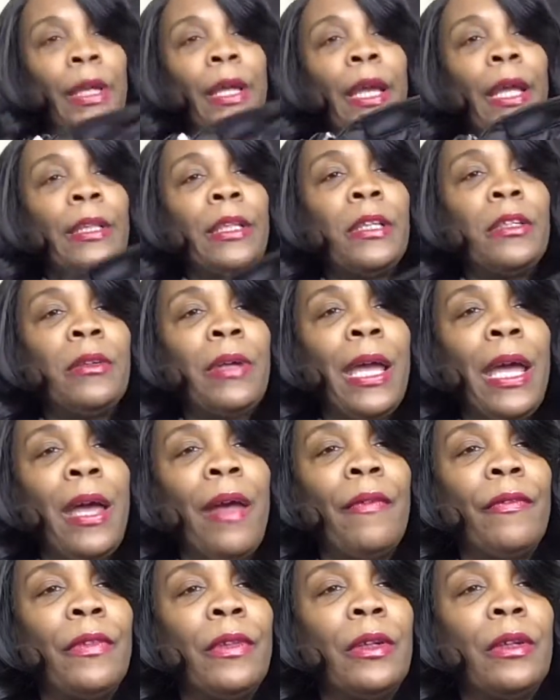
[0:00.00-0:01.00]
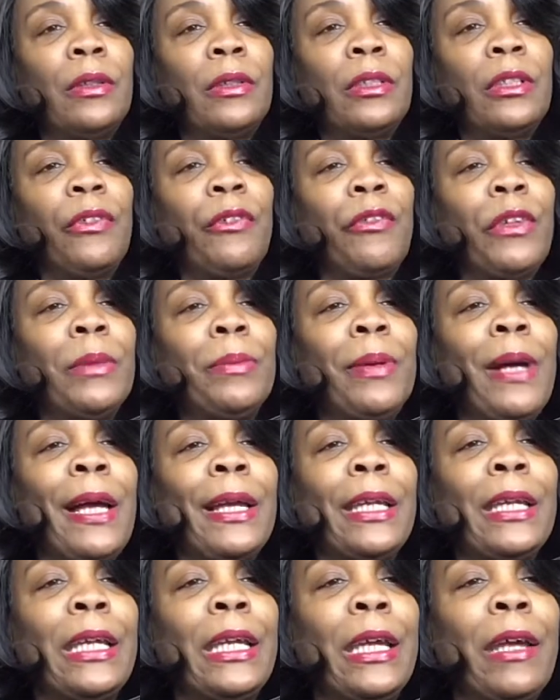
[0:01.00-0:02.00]
And then you have this front
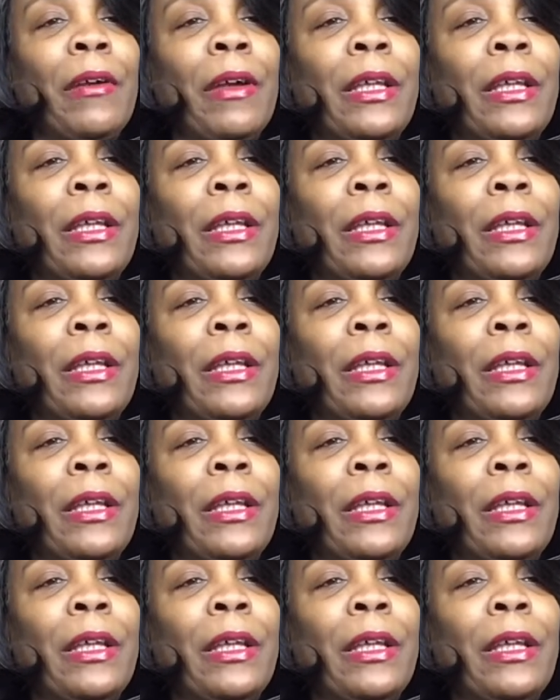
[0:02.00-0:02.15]
pocket here.